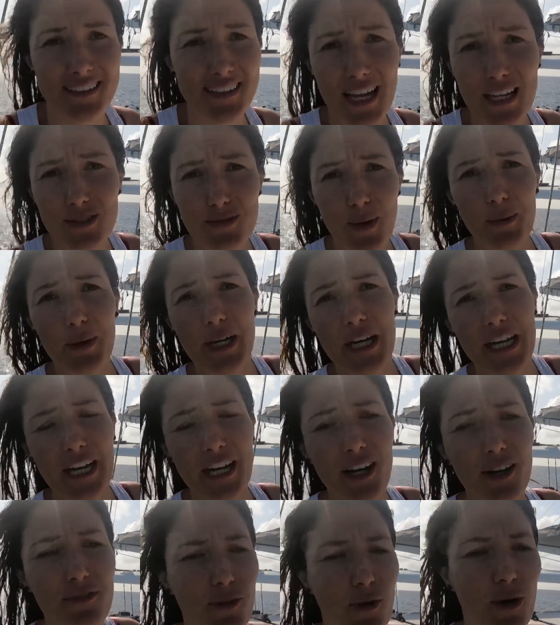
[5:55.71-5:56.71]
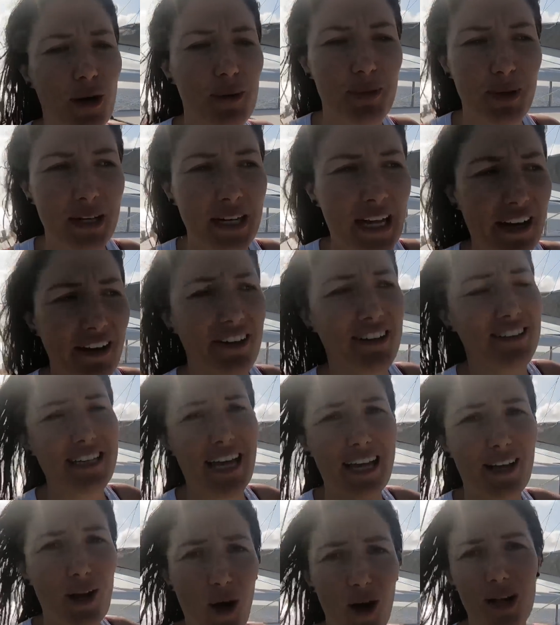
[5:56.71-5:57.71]
That's what we're here for. Bonaire is
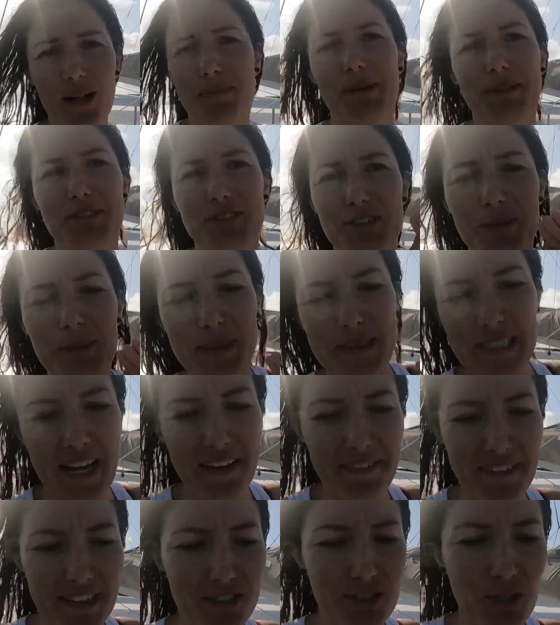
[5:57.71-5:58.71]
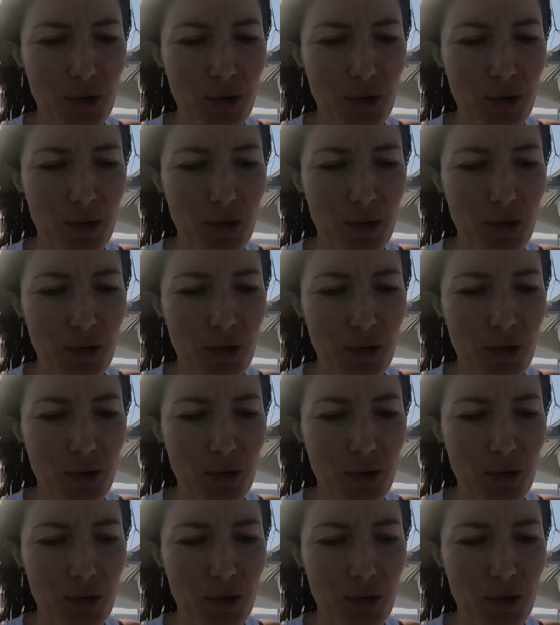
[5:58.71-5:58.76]
like all about scuba diving,